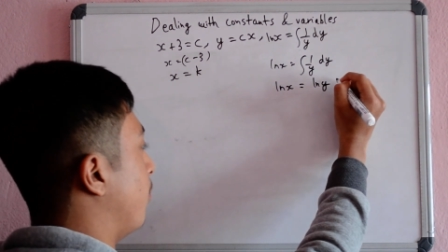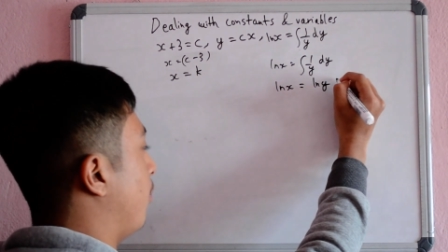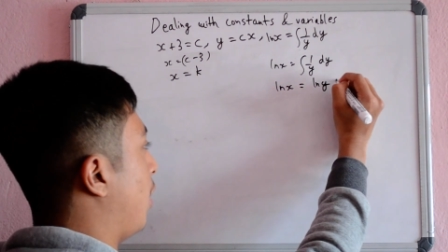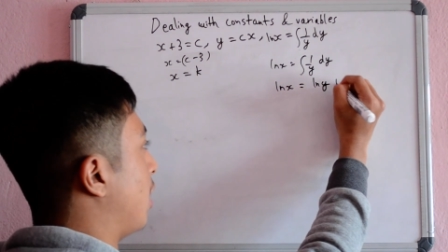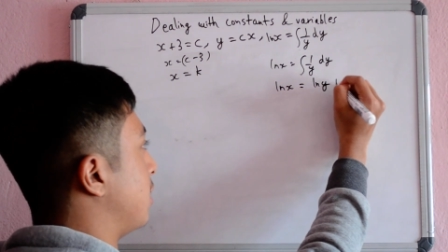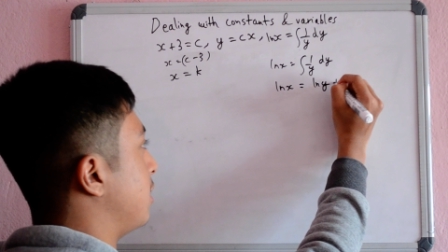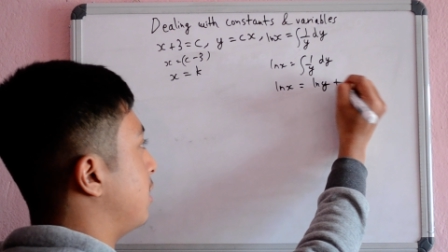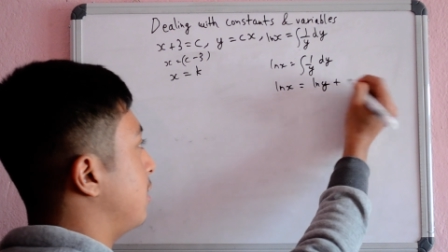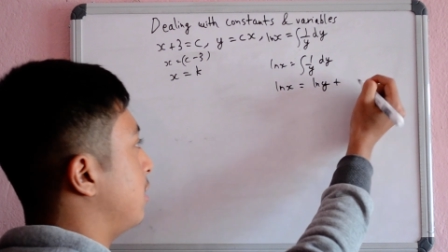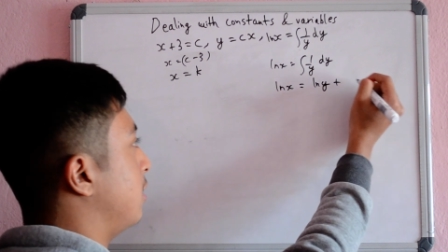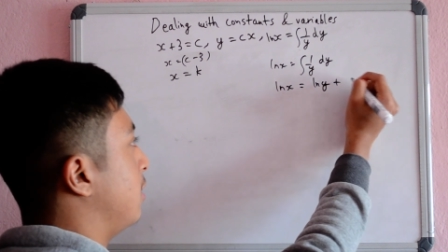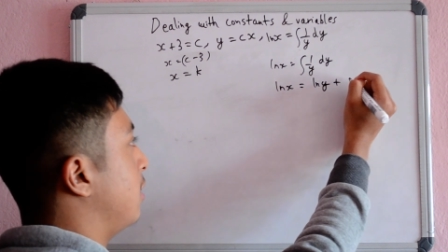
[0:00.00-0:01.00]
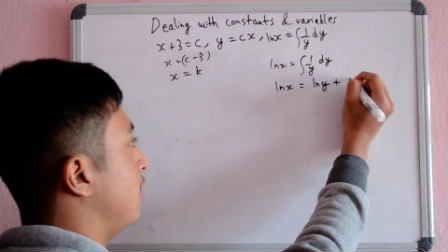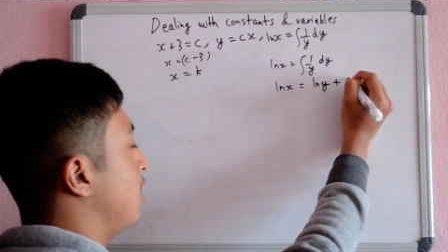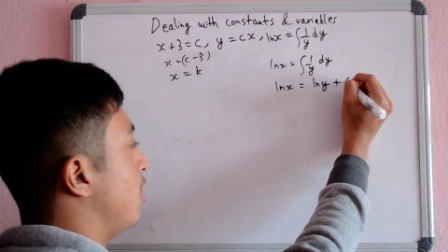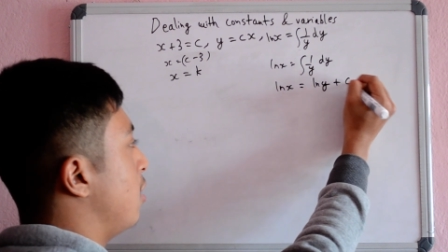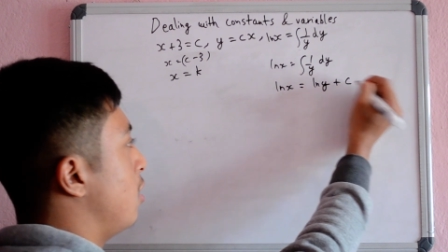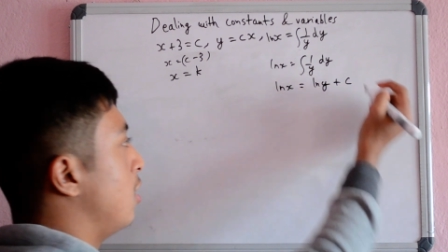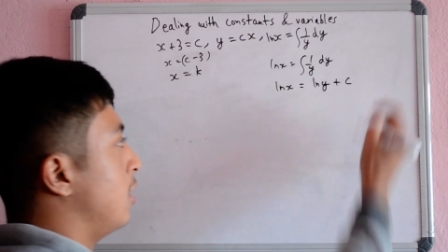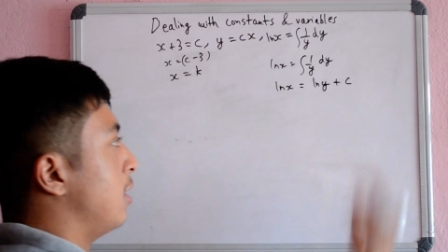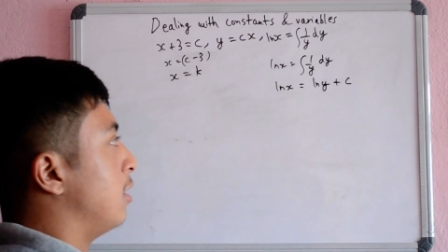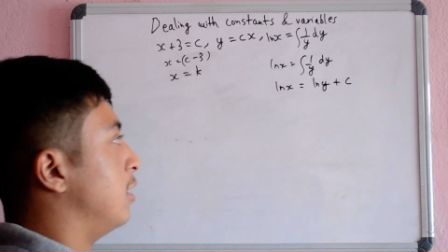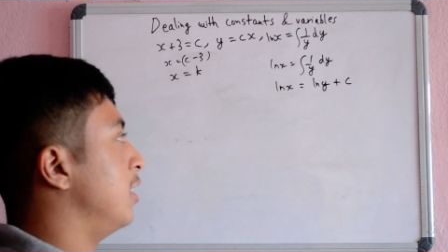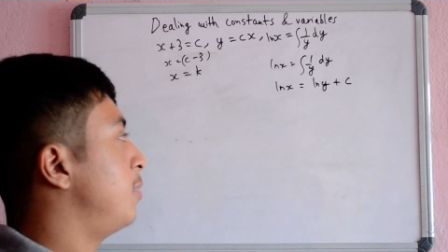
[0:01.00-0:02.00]
But
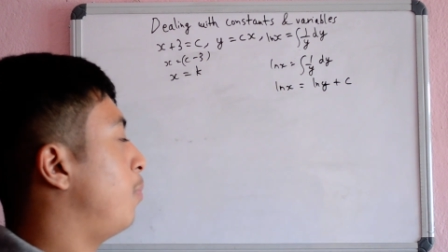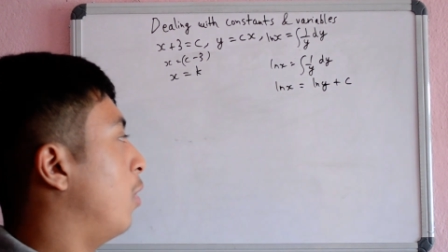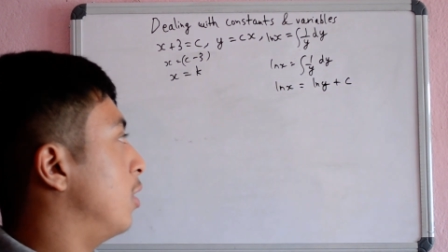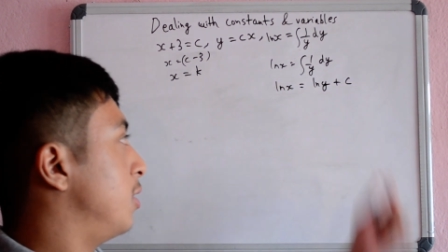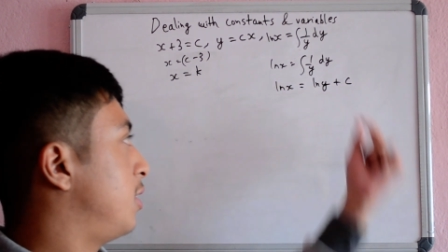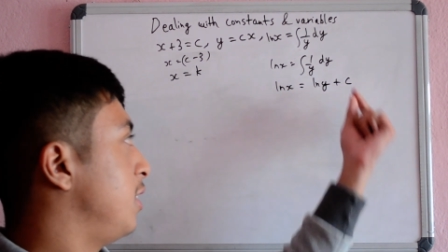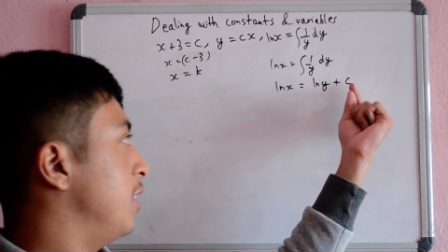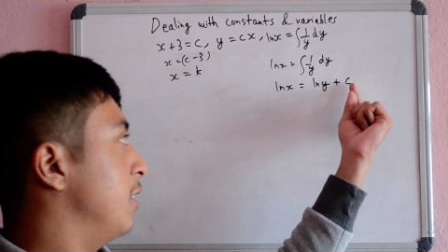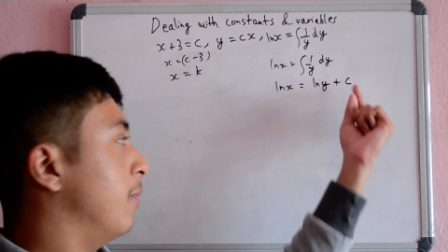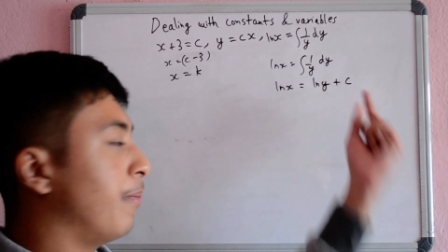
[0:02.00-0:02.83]
this plus c,